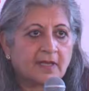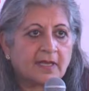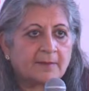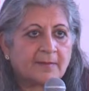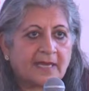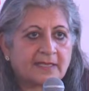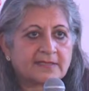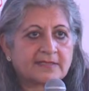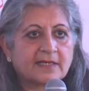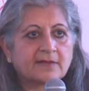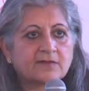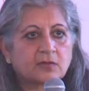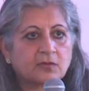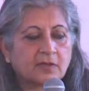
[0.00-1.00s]

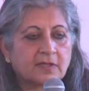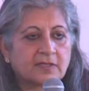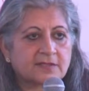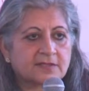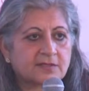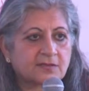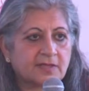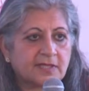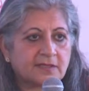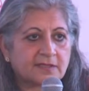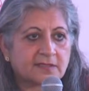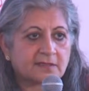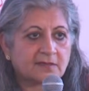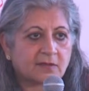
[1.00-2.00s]
myself to look at the
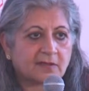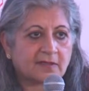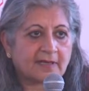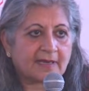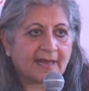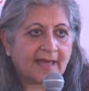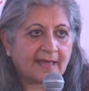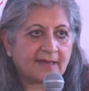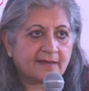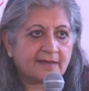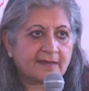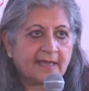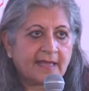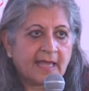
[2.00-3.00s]
streets, look at the
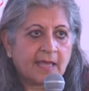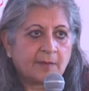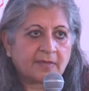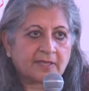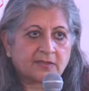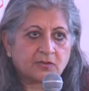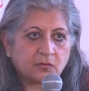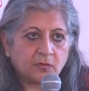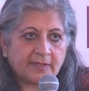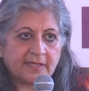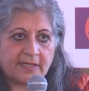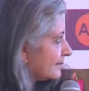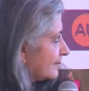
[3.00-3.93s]
land, but do we?